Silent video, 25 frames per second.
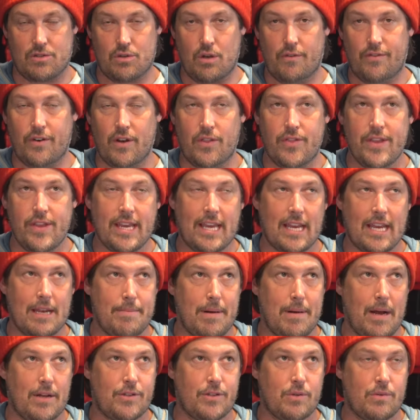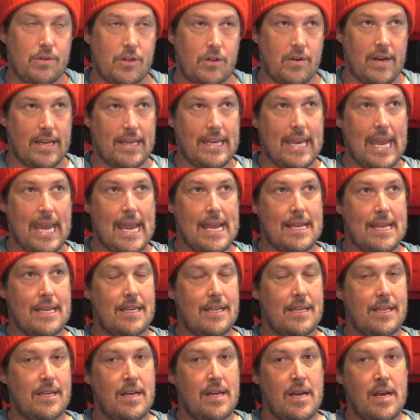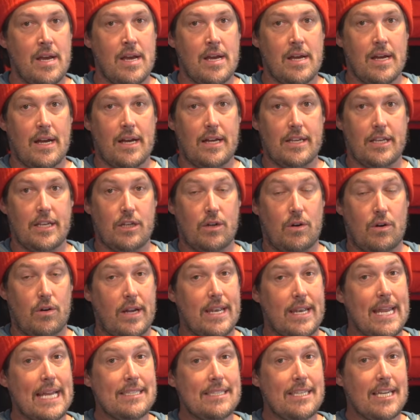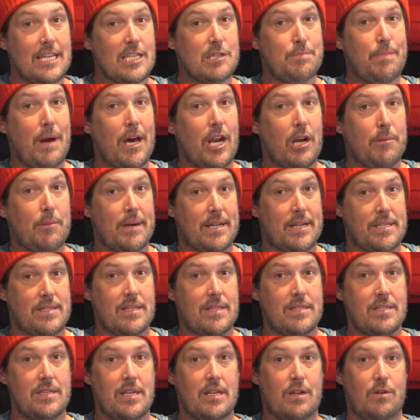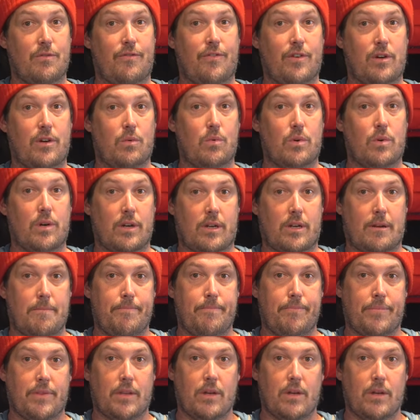So if you're thinking about doing the Grand Canyon, you know, an 18 is better, but a 16 foot will work.